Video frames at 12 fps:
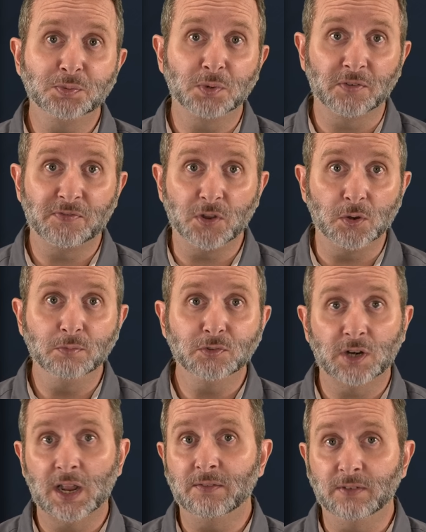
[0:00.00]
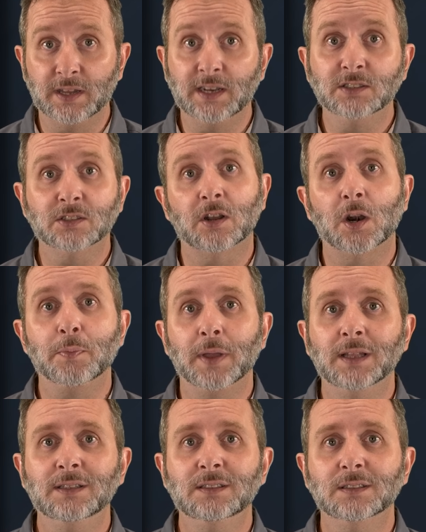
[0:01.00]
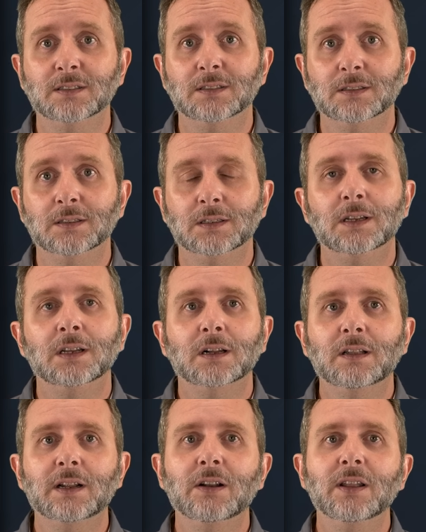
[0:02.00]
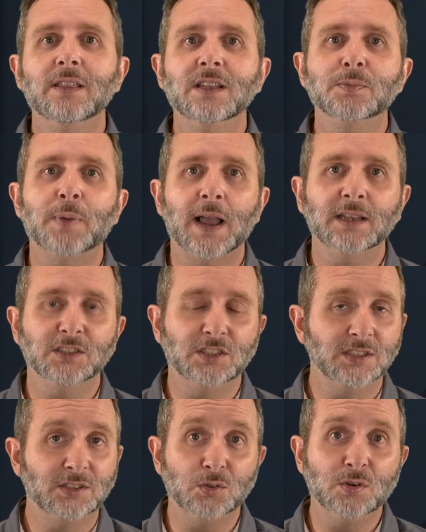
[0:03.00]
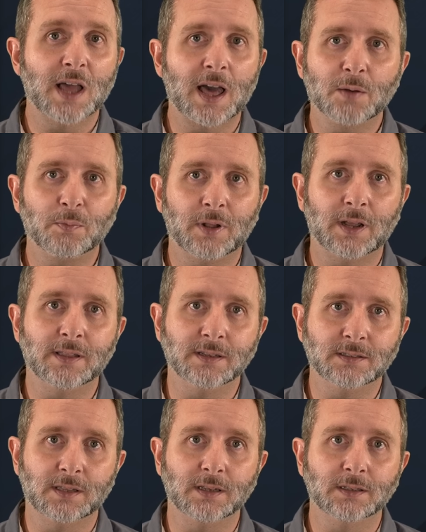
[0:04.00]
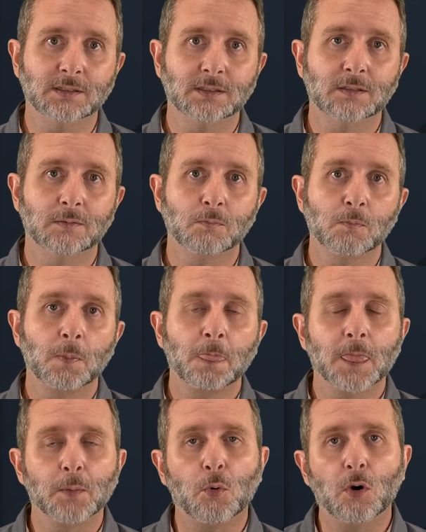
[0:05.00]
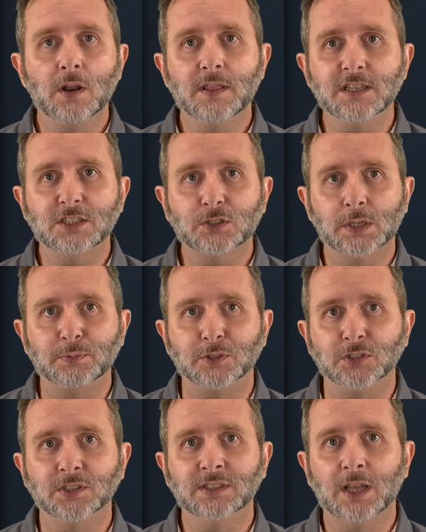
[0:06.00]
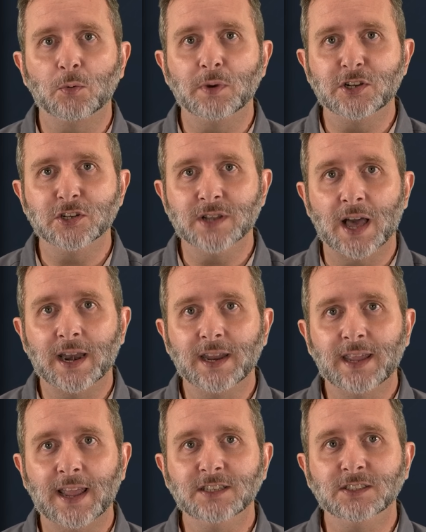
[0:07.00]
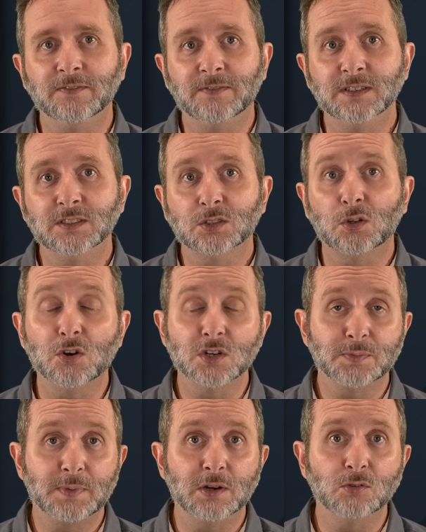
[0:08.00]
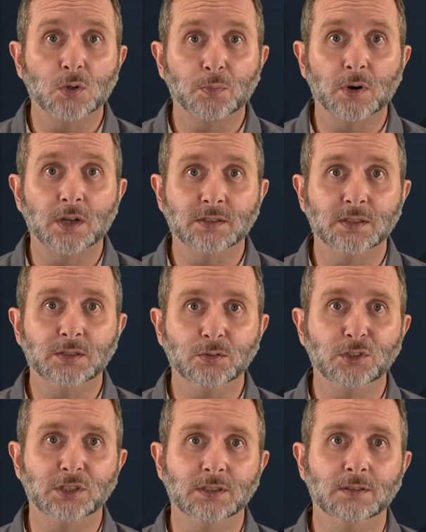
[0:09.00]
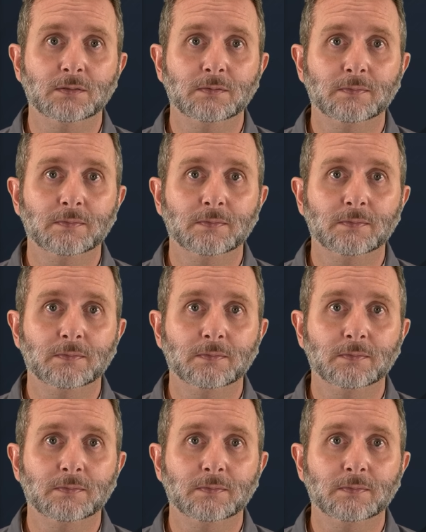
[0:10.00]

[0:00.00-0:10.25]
use perfumes or have linens on our beds? Clearly, these passages do not imply these things. The point of these scriptures is that we should not engage in physical or spiritual prostitution.